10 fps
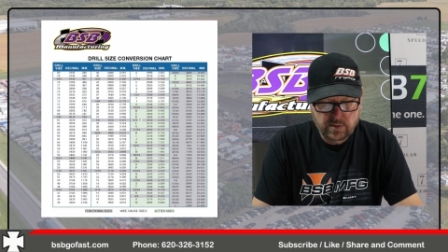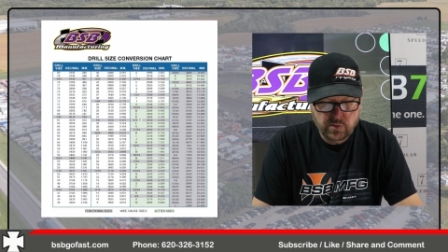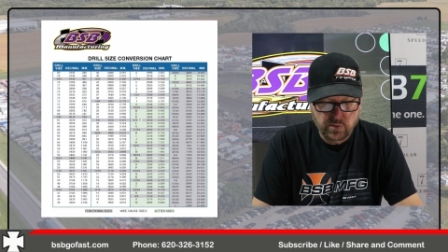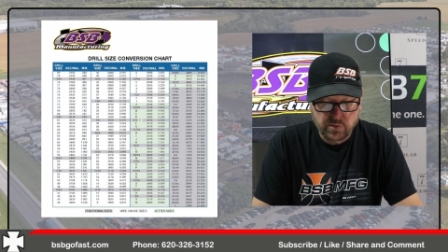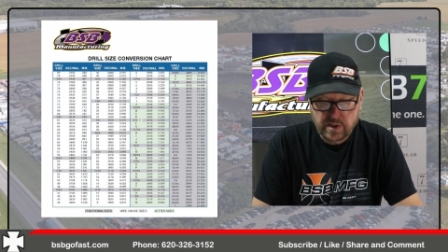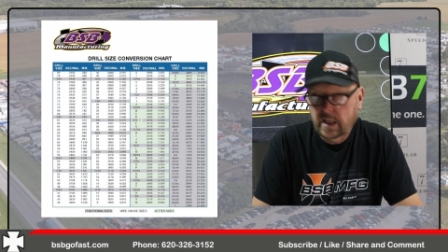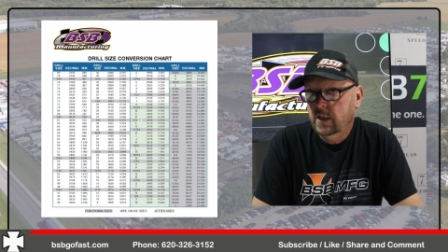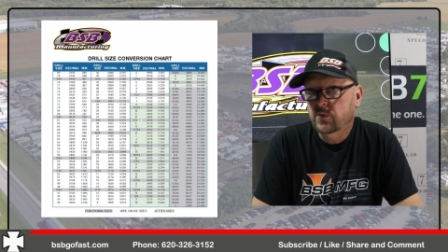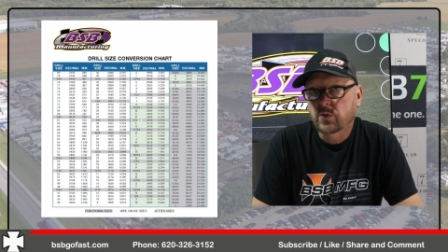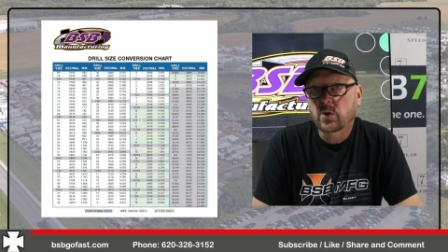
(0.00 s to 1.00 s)
So there's
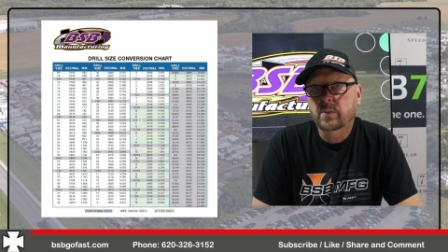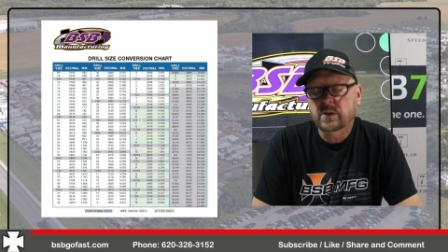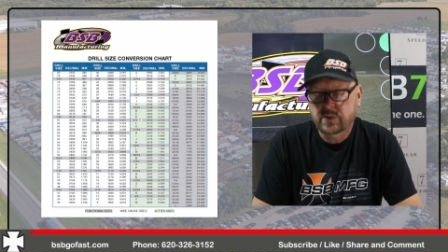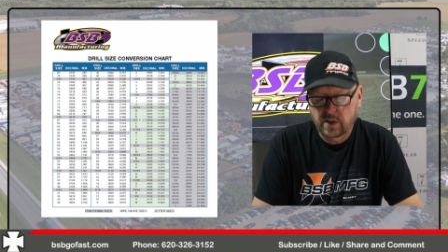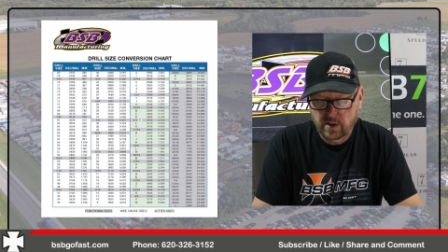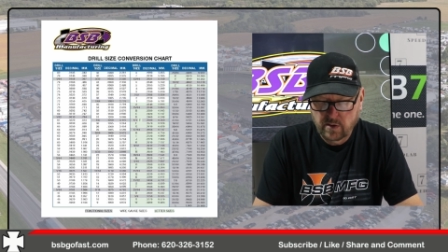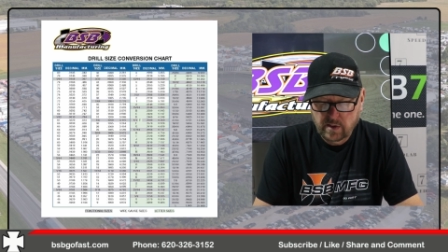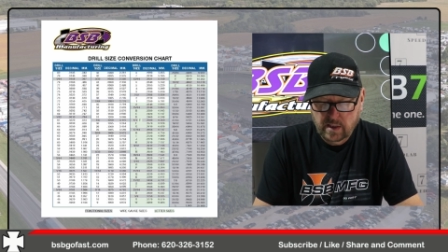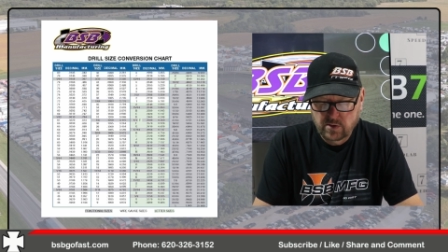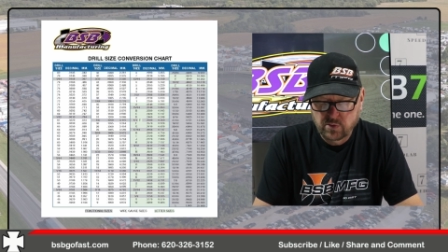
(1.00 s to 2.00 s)
80 drill bits there,
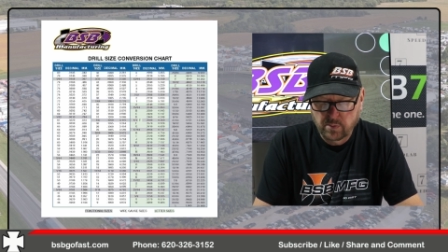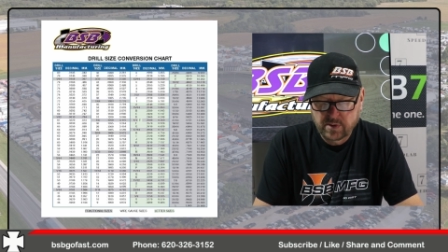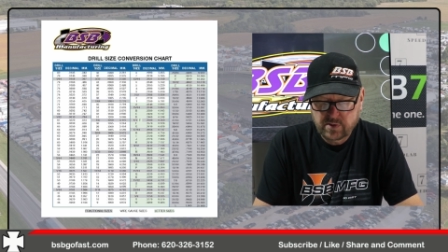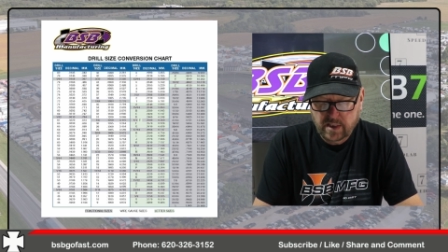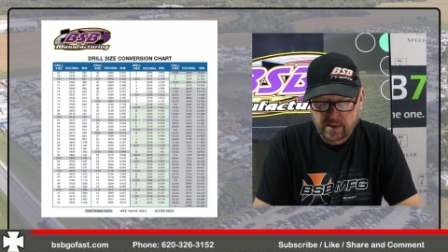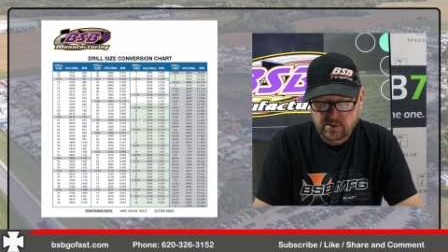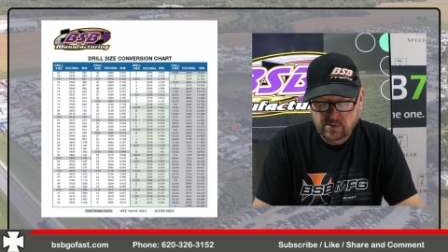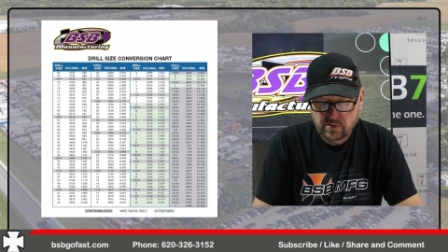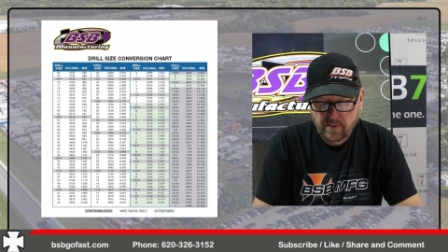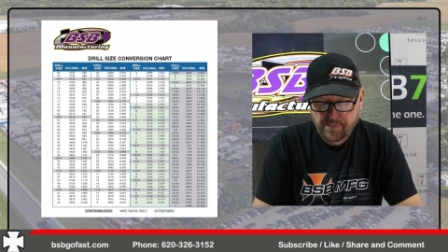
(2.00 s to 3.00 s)
80 drill bit
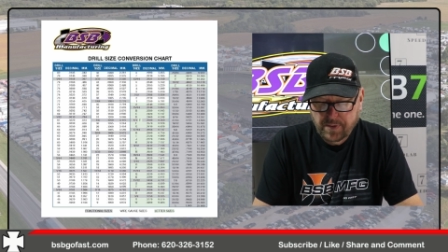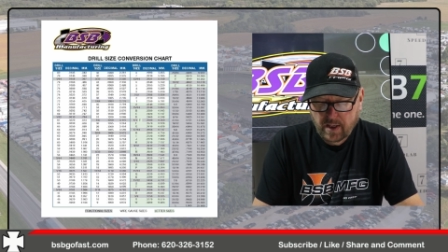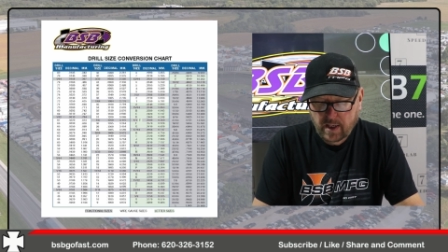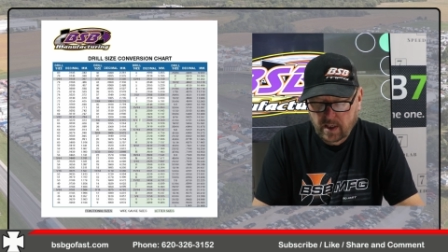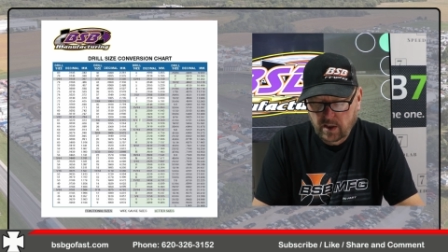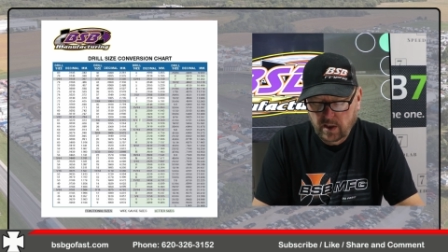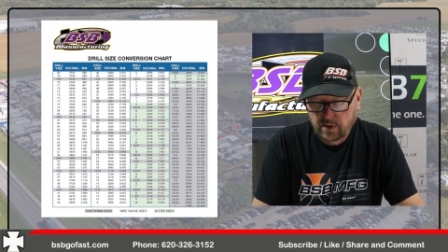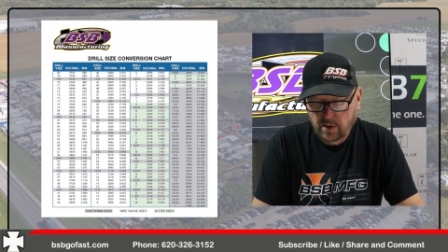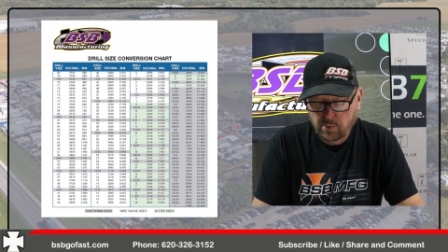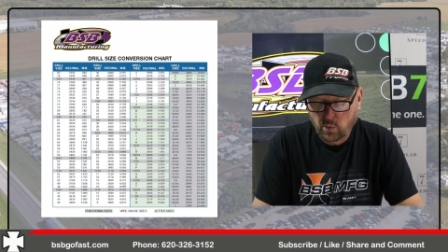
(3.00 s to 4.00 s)
sizes, and a
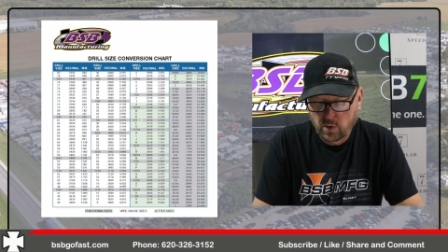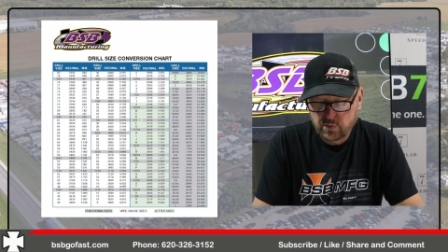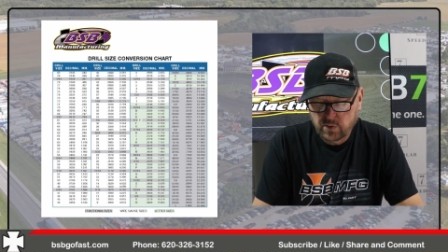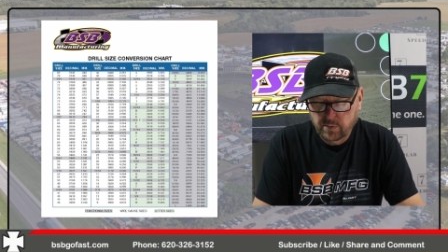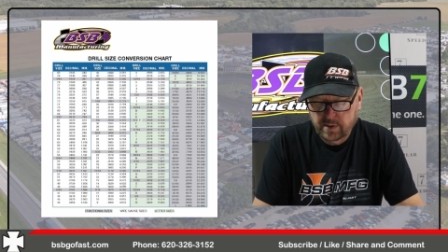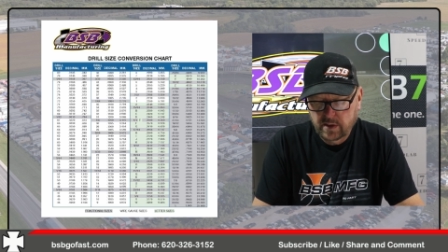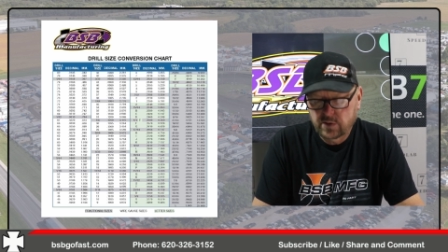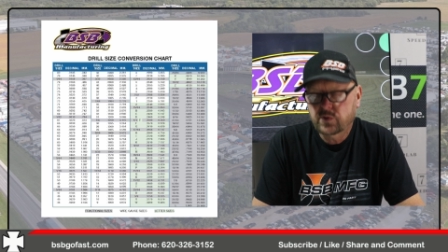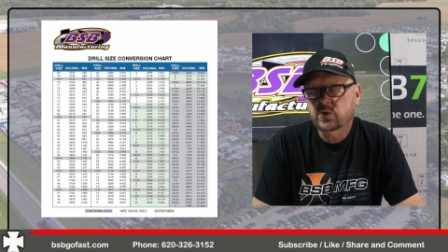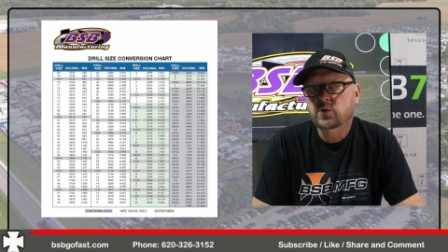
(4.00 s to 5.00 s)
number 1 drill bit
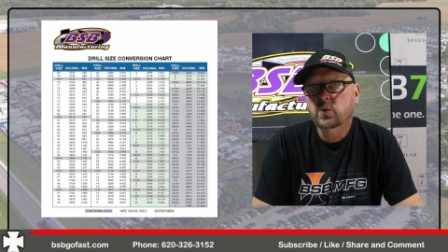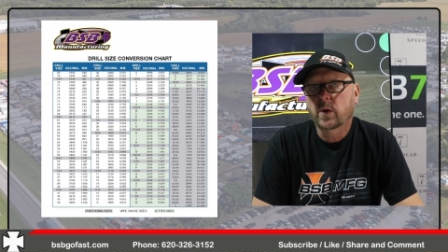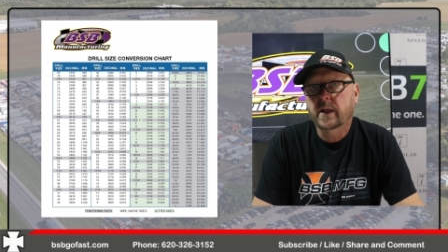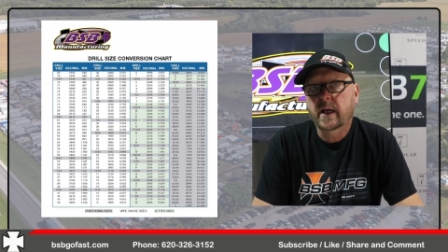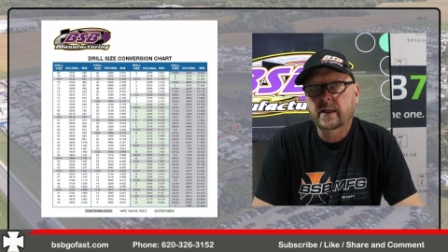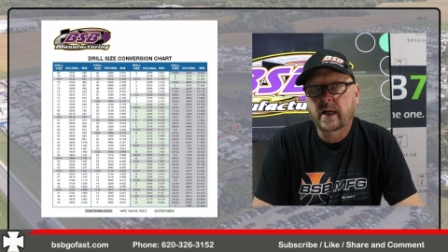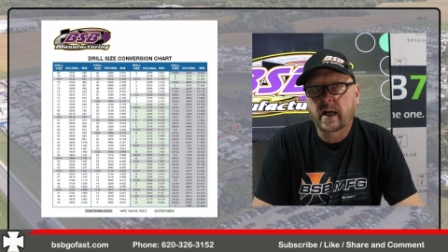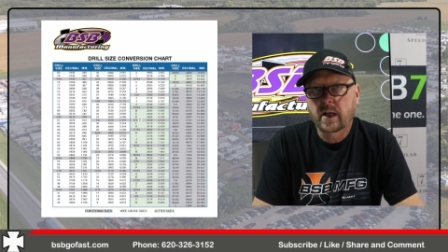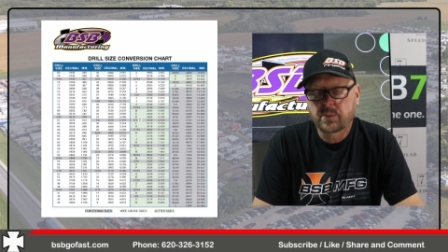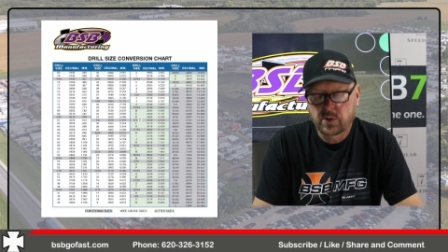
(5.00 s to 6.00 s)
is 228
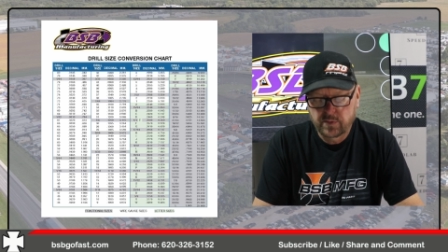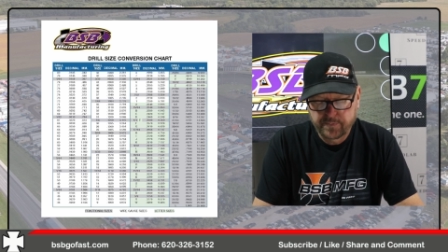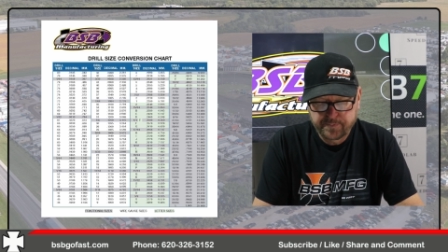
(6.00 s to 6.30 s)
diameter.